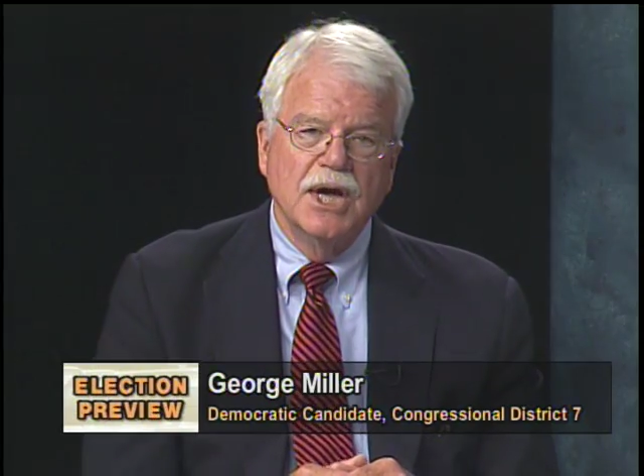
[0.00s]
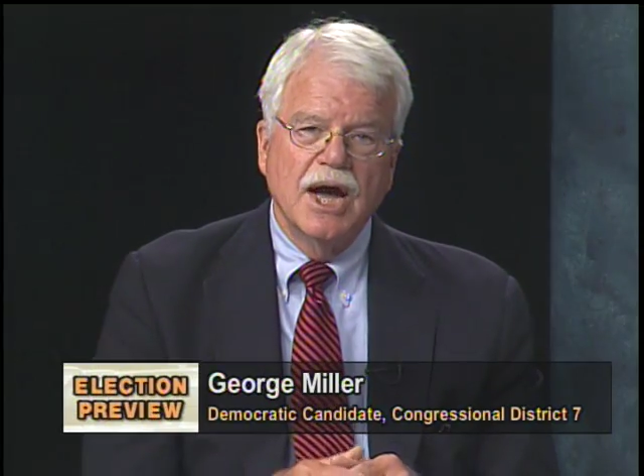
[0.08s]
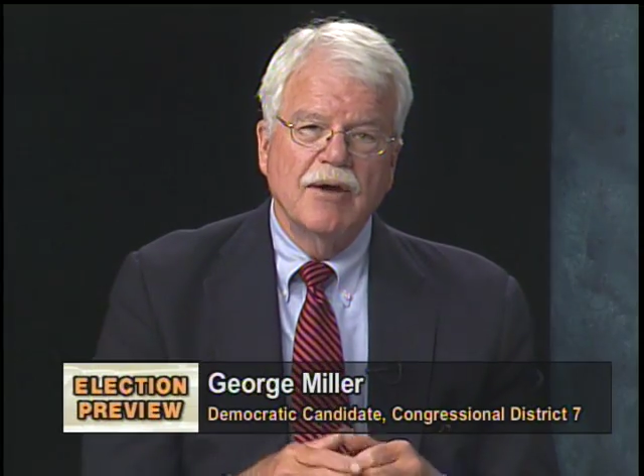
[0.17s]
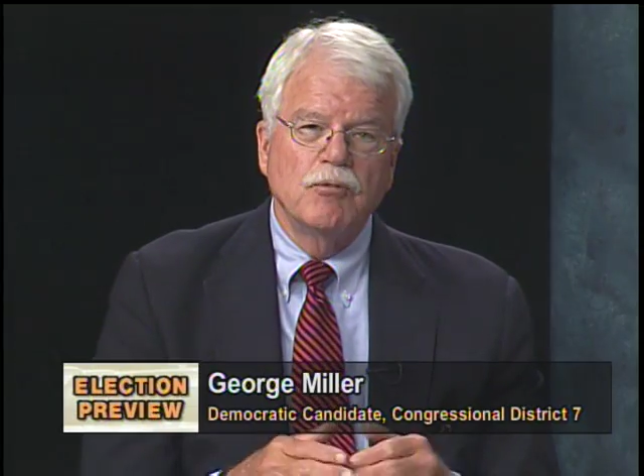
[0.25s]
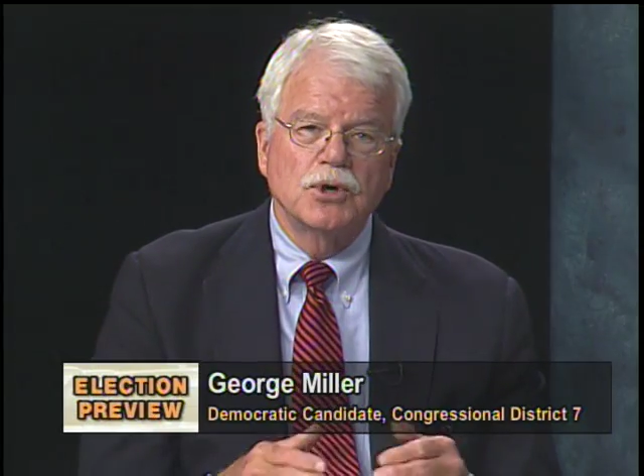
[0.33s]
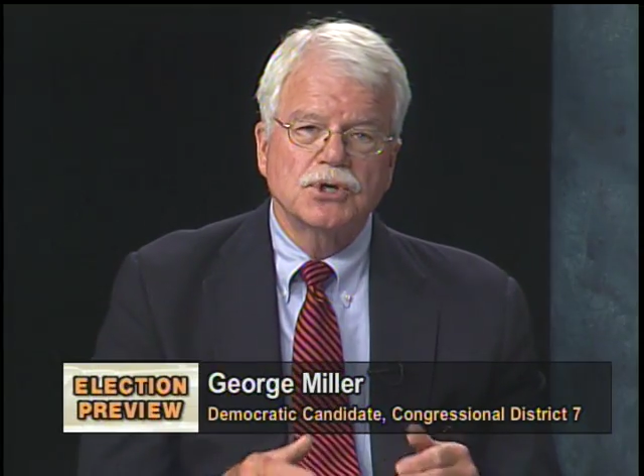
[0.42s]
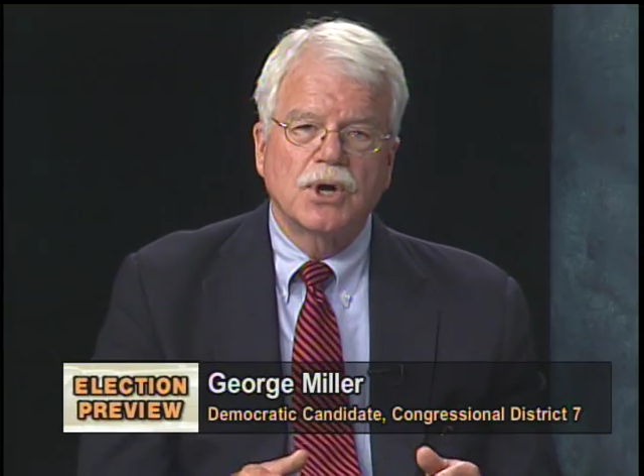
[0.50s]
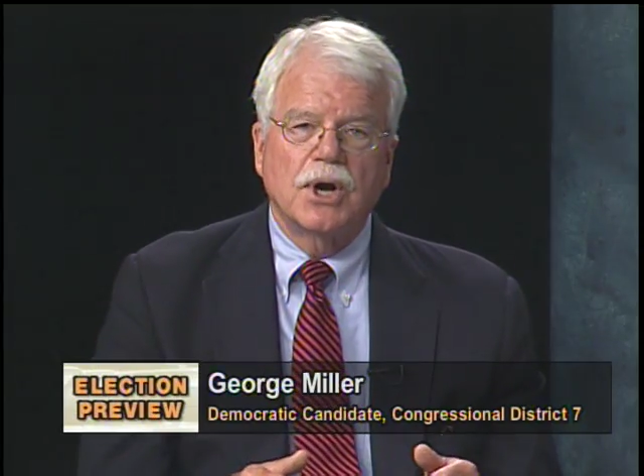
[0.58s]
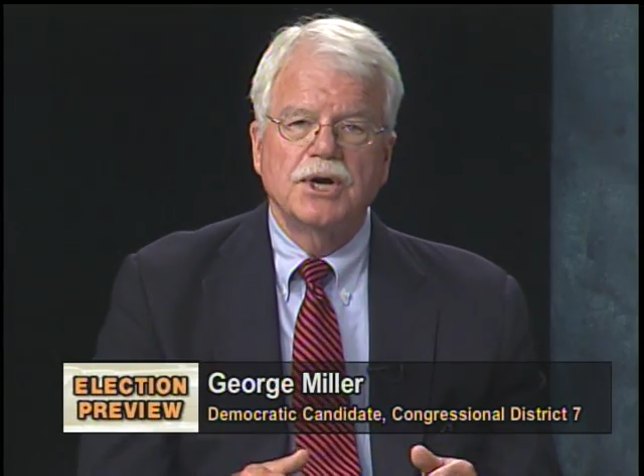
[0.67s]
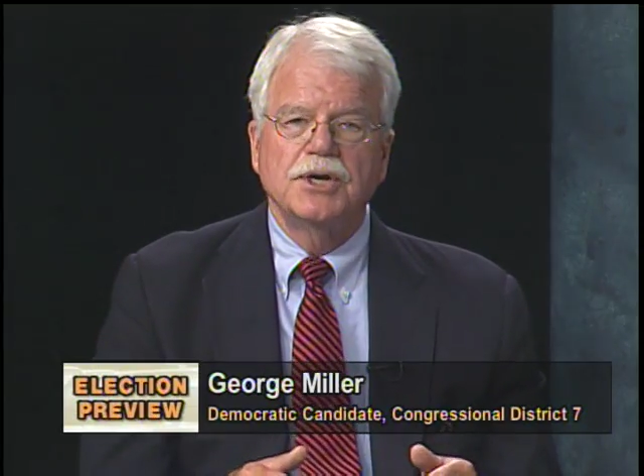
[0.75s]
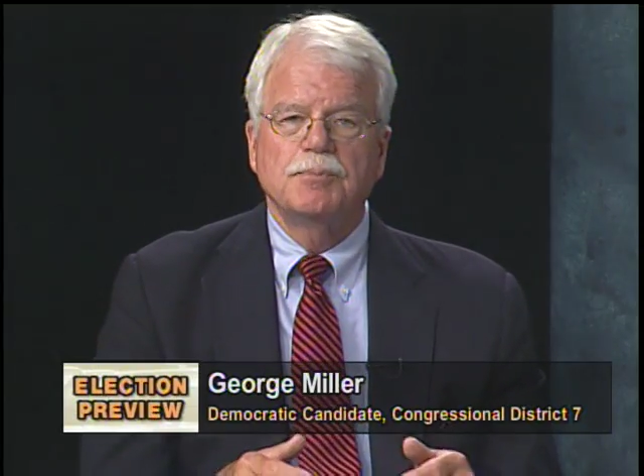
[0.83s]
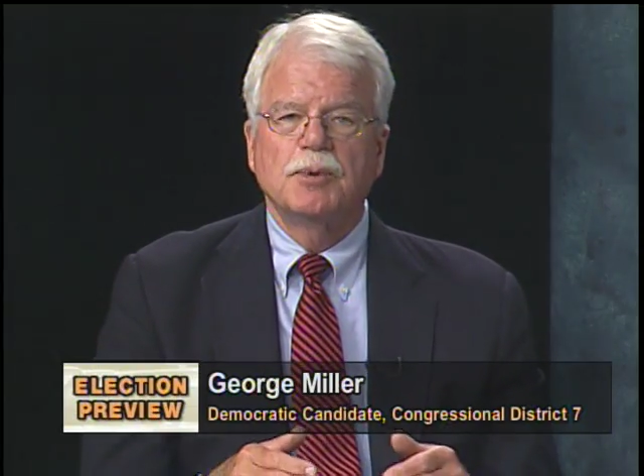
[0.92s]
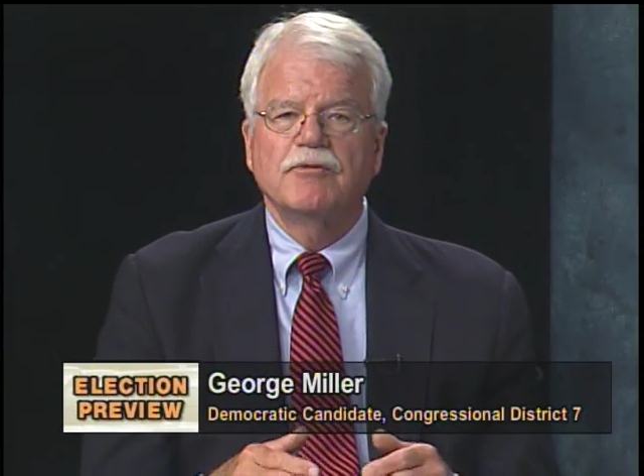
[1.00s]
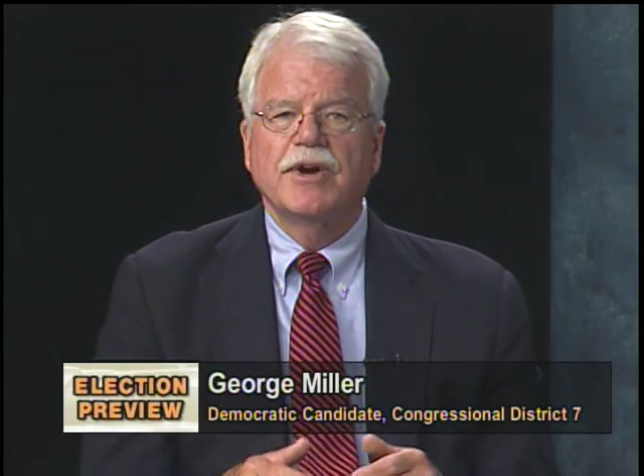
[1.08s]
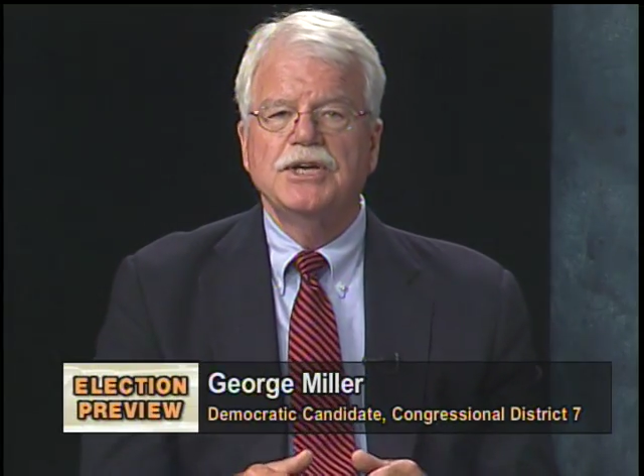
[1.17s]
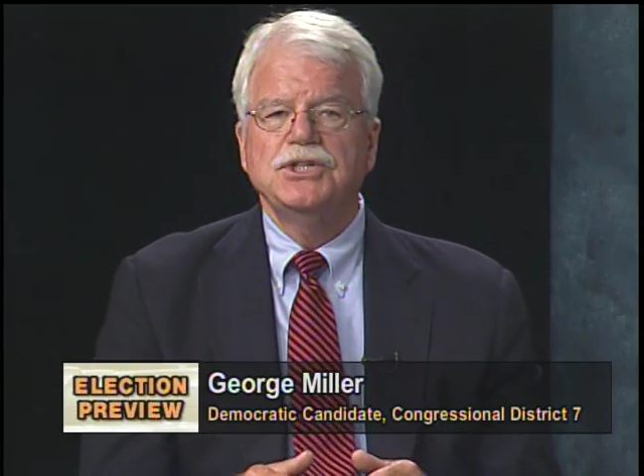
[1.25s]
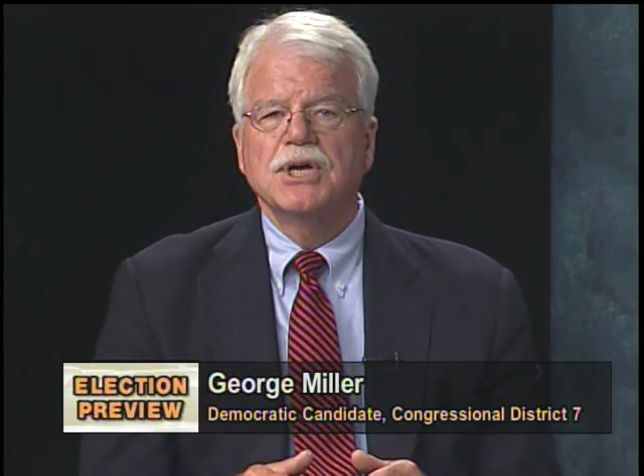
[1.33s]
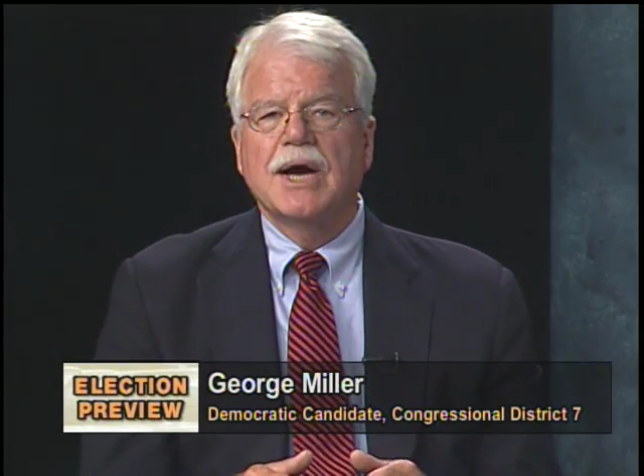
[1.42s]
I worked hard to
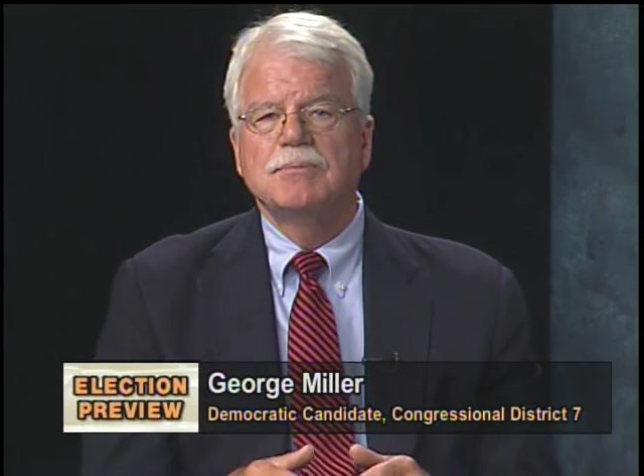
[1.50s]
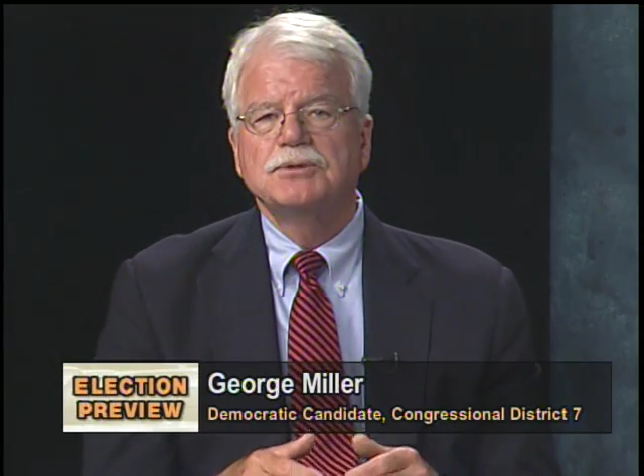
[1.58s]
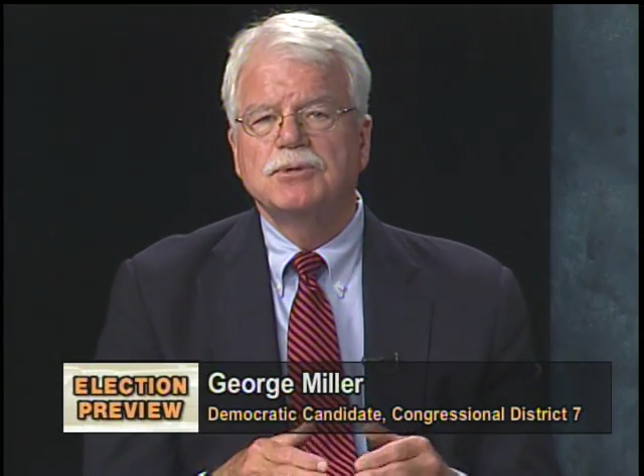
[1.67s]
provide jobs